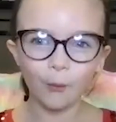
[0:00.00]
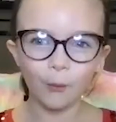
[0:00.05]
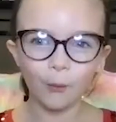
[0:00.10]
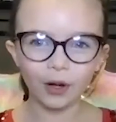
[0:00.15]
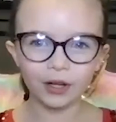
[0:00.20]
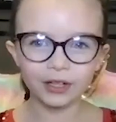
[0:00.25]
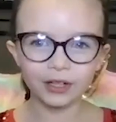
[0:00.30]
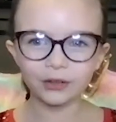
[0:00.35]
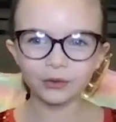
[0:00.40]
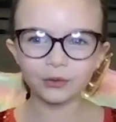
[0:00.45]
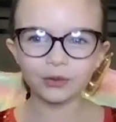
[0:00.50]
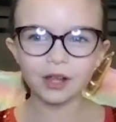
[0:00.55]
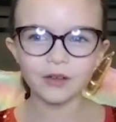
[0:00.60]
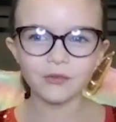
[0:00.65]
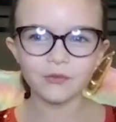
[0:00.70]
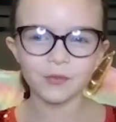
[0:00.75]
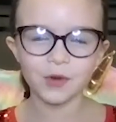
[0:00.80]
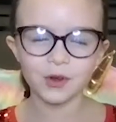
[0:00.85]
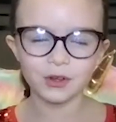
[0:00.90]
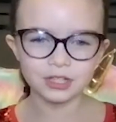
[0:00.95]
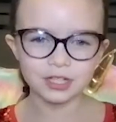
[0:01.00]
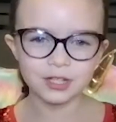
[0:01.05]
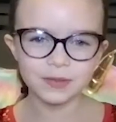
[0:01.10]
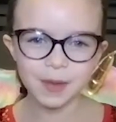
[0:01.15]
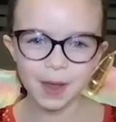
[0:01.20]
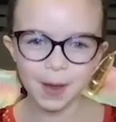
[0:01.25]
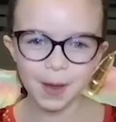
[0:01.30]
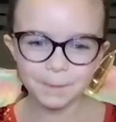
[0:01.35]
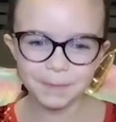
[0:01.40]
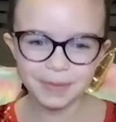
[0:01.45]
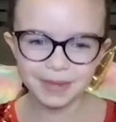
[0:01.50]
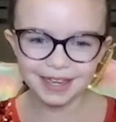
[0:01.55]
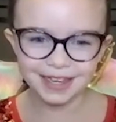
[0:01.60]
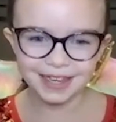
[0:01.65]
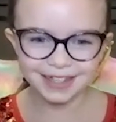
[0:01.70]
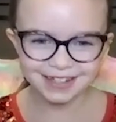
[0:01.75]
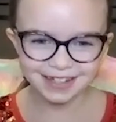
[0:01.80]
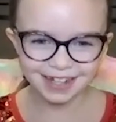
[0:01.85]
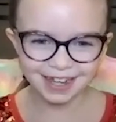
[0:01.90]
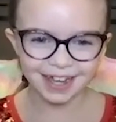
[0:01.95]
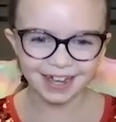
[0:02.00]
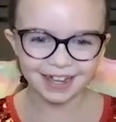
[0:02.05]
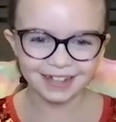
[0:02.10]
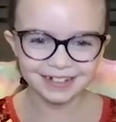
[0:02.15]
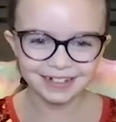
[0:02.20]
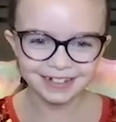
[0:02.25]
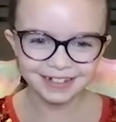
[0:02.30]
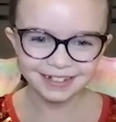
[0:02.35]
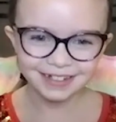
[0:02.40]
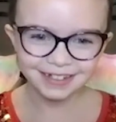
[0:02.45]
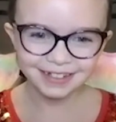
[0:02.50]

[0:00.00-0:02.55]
What do you love most about being a dad?